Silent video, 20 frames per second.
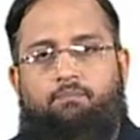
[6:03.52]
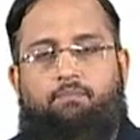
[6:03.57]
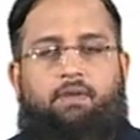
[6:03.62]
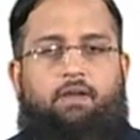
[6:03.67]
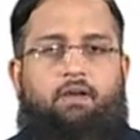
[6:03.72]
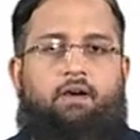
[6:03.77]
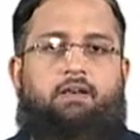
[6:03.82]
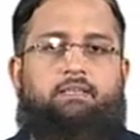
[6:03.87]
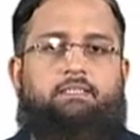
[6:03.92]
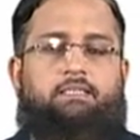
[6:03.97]

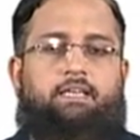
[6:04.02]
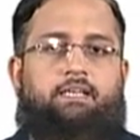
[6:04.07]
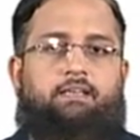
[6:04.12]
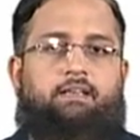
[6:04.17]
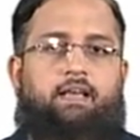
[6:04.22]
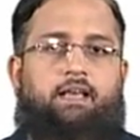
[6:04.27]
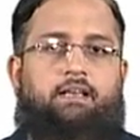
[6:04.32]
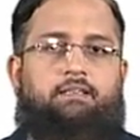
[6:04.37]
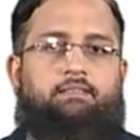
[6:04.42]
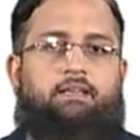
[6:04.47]
because it
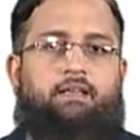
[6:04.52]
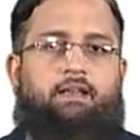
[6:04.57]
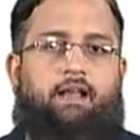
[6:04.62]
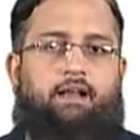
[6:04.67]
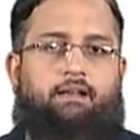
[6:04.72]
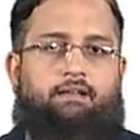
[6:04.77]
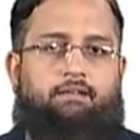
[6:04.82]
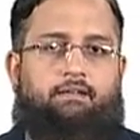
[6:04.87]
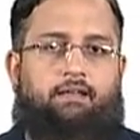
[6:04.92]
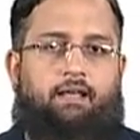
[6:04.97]
has the
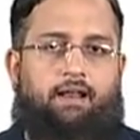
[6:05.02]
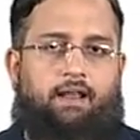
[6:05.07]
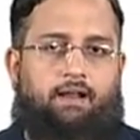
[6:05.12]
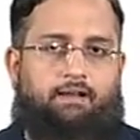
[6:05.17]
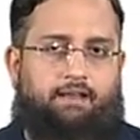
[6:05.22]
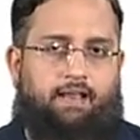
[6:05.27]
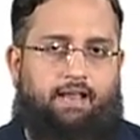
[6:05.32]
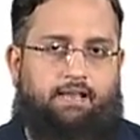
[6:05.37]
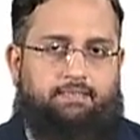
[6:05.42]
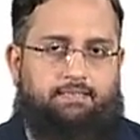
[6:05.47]

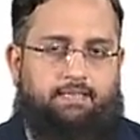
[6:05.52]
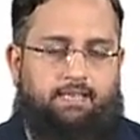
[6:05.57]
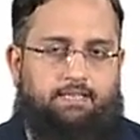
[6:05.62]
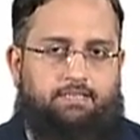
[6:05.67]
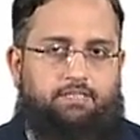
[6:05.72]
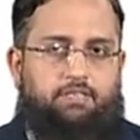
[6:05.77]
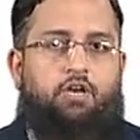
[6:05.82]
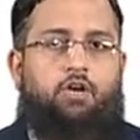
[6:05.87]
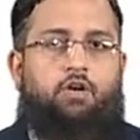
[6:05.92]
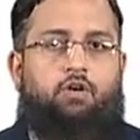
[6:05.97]
direct
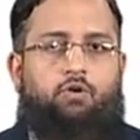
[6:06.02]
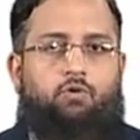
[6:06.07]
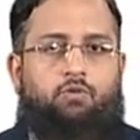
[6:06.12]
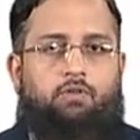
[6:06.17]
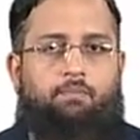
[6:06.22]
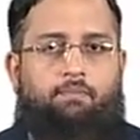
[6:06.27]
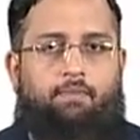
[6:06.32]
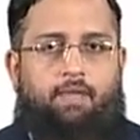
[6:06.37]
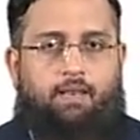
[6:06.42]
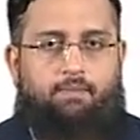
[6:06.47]
access to
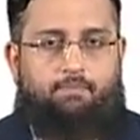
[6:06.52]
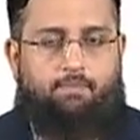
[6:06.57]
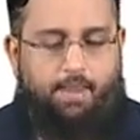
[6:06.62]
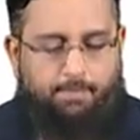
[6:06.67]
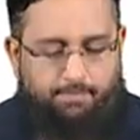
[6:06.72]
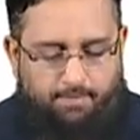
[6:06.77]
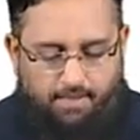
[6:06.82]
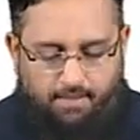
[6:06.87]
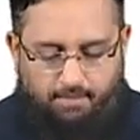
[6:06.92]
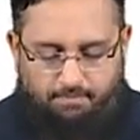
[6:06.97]
the main
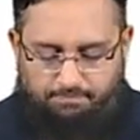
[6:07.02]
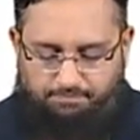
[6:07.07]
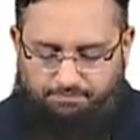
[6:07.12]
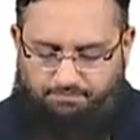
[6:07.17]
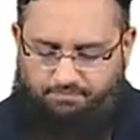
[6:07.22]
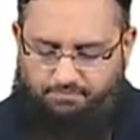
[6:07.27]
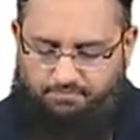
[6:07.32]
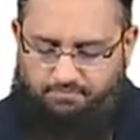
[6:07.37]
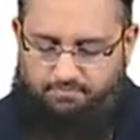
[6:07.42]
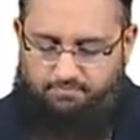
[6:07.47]
memory.
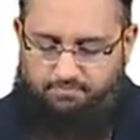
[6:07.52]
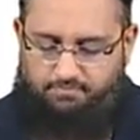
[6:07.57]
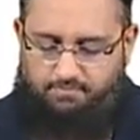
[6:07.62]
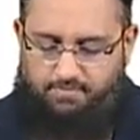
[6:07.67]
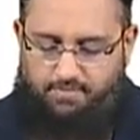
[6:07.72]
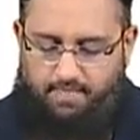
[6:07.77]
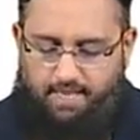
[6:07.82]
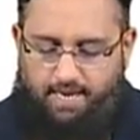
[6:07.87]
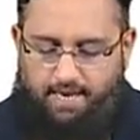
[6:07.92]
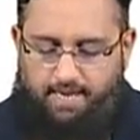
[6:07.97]

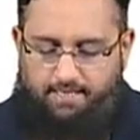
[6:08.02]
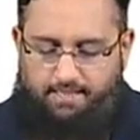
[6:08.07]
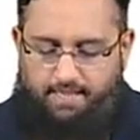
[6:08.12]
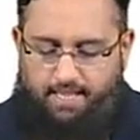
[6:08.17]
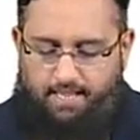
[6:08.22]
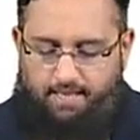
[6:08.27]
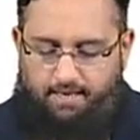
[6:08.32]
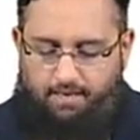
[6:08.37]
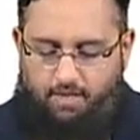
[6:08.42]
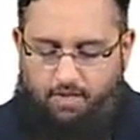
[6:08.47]
And
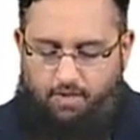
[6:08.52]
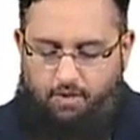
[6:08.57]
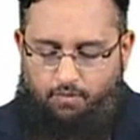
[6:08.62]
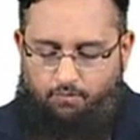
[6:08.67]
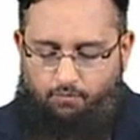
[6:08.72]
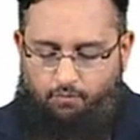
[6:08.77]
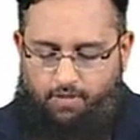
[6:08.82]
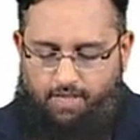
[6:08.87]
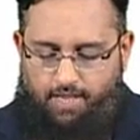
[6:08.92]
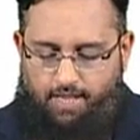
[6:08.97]
then
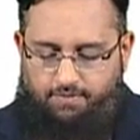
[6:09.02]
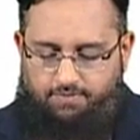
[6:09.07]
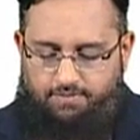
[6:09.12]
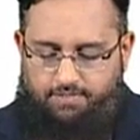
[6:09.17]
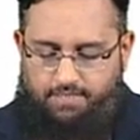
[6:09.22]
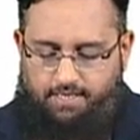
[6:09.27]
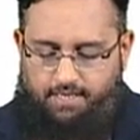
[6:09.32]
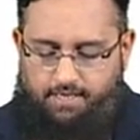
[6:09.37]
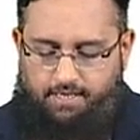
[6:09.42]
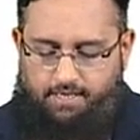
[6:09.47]
we have
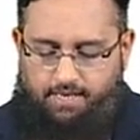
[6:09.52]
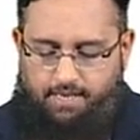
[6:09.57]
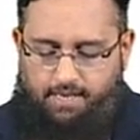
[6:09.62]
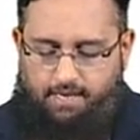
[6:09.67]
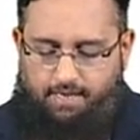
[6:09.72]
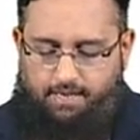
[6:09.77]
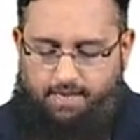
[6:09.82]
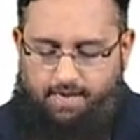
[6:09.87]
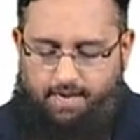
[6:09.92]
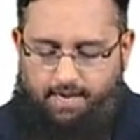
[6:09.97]
seen
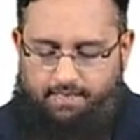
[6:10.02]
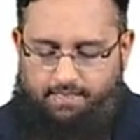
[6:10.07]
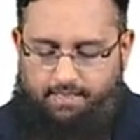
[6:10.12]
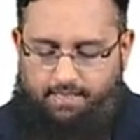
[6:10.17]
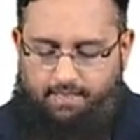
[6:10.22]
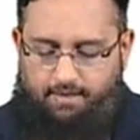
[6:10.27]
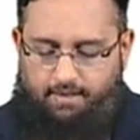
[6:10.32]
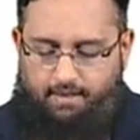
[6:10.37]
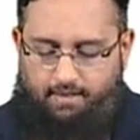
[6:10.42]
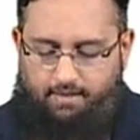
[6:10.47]
that
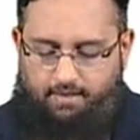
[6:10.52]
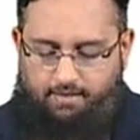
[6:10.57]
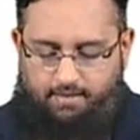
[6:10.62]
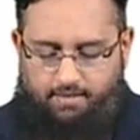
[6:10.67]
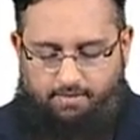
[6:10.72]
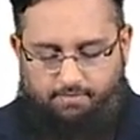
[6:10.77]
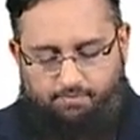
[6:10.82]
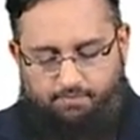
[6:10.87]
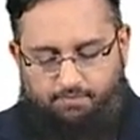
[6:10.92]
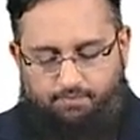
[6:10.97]
there are
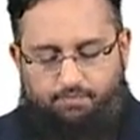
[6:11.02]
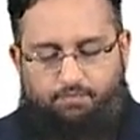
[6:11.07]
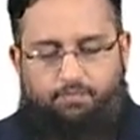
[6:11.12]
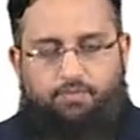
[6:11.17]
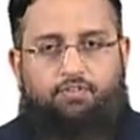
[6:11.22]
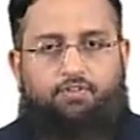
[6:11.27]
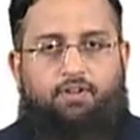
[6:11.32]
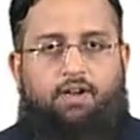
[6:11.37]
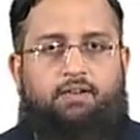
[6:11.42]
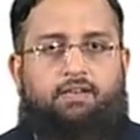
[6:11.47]

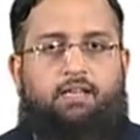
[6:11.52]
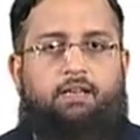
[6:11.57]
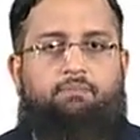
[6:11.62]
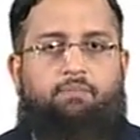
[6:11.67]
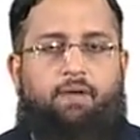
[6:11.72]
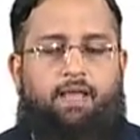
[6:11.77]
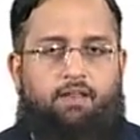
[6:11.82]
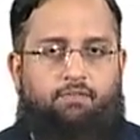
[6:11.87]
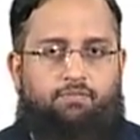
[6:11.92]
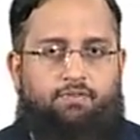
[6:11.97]
certain
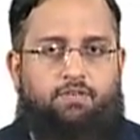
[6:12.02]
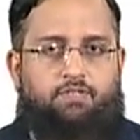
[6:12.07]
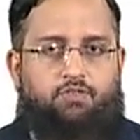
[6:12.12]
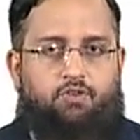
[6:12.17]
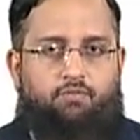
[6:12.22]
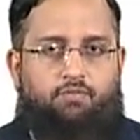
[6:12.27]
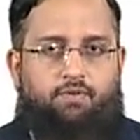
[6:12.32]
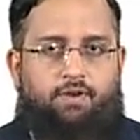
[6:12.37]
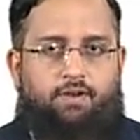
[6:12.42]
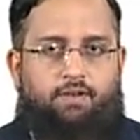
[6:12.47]
benefits
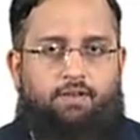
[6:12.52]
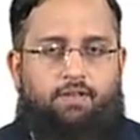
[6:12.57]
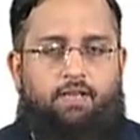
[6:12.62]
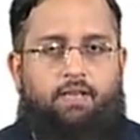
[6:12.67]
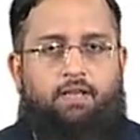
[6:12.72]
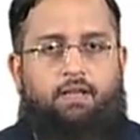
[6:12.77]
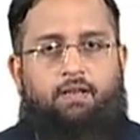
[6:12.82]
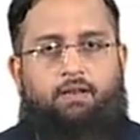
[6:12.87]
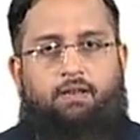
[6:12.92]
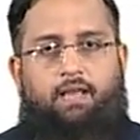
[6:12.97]
of it
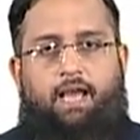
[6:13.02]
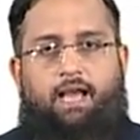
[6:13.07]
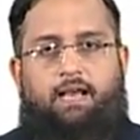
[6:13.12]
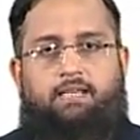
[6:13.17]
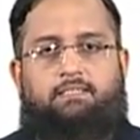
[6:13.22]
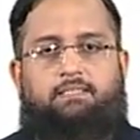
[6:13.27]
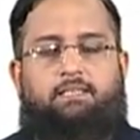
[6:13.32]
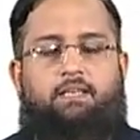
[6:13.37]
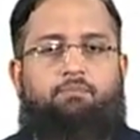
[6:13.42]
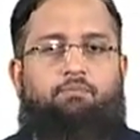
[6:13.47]

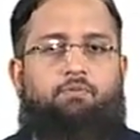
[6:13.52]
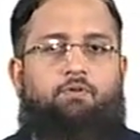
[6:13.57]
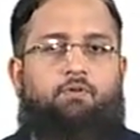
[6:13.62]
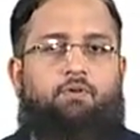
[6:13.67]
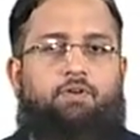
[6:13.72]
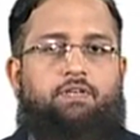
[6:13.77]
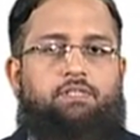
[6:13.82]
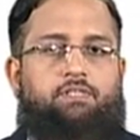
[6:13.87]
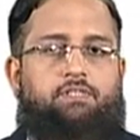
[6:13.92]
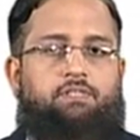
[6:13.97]
as
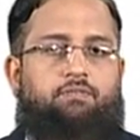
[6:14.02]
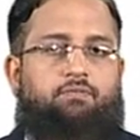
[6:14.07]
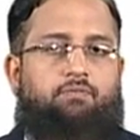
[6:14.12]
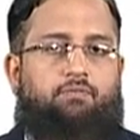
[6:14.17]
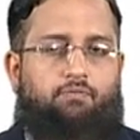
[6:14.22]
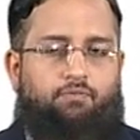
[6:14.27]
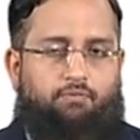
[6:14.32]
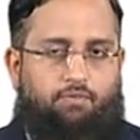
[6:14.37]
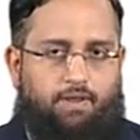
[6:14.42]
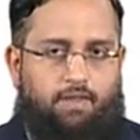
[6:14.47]
CPU is
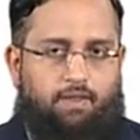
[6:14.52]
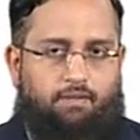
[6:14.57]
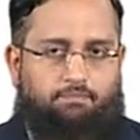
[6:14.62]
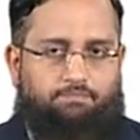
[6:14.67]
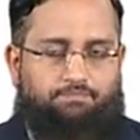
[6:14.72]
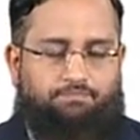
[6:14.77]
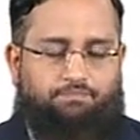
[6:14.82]
free